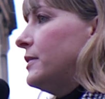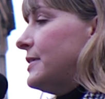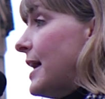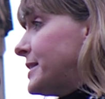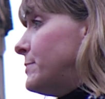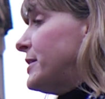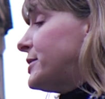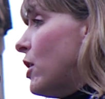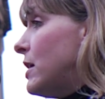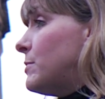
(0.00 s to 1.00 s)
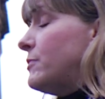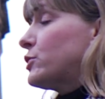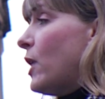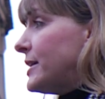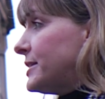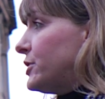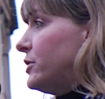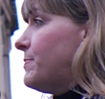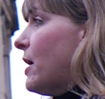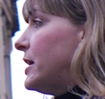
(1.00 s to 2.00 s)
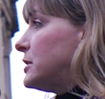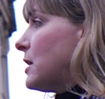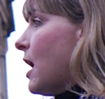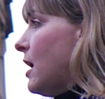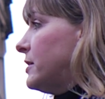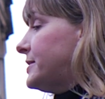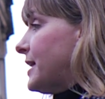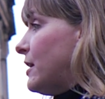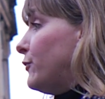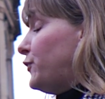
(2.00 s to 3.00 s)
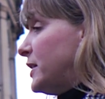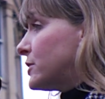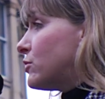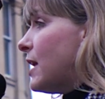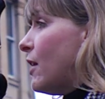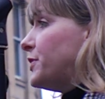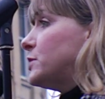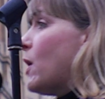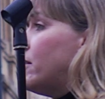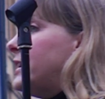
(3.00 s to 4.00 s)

The last time I saw him, I was quite concerned about his uh, state of physical health as well.